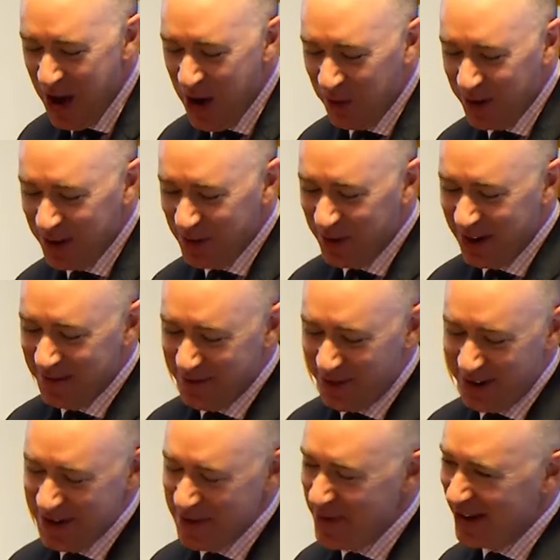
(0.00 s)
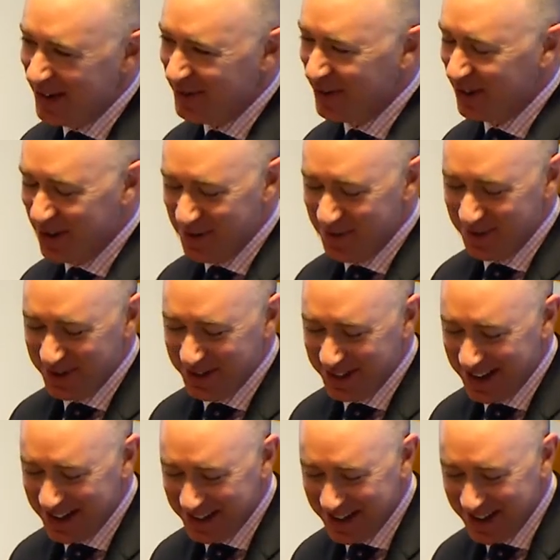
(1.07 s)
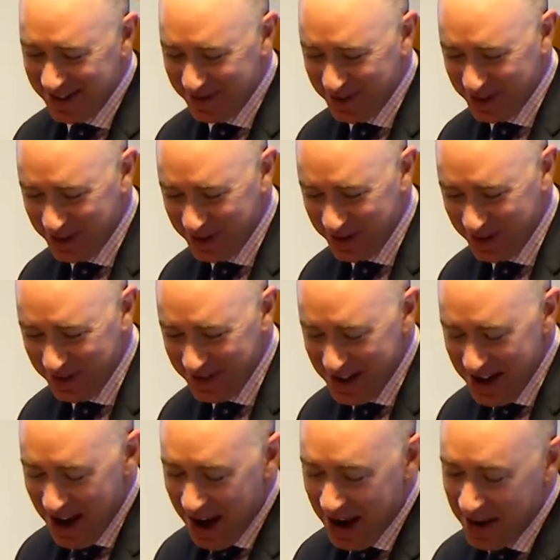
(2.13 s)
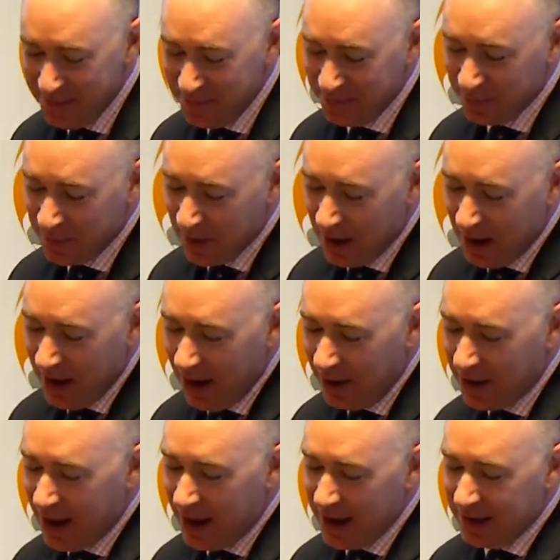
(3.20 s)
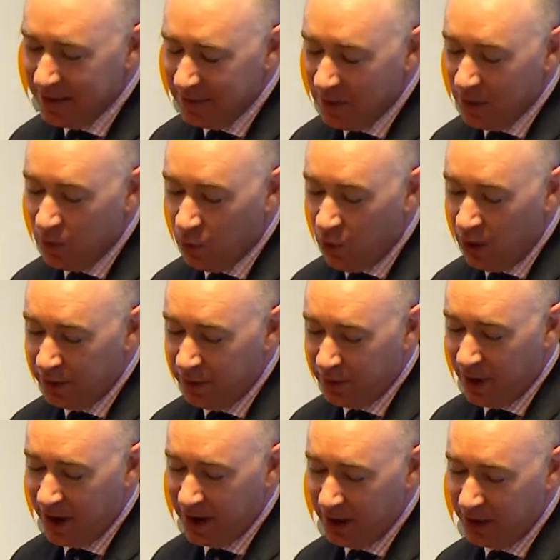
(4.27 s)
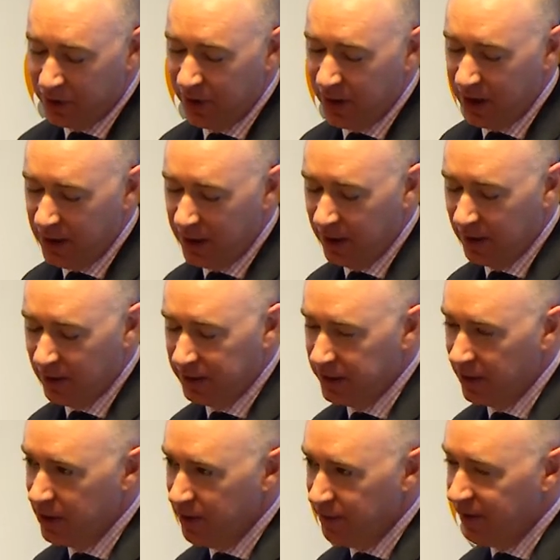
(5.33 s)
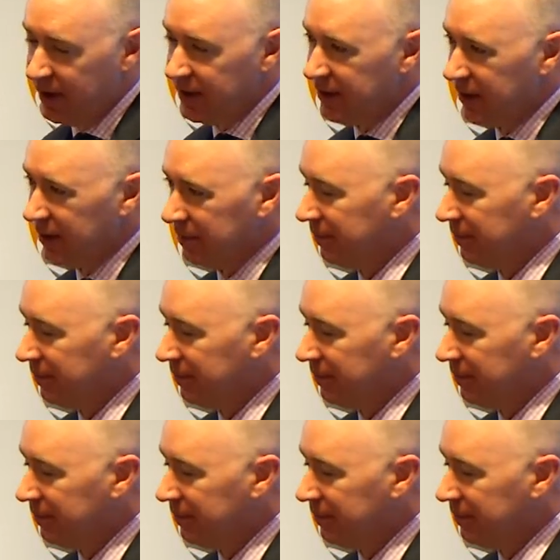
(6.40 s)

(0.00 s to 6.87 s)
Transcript: We'll invite you back for the conference next year for sure. Okay, what regulatory hurdles are you facing?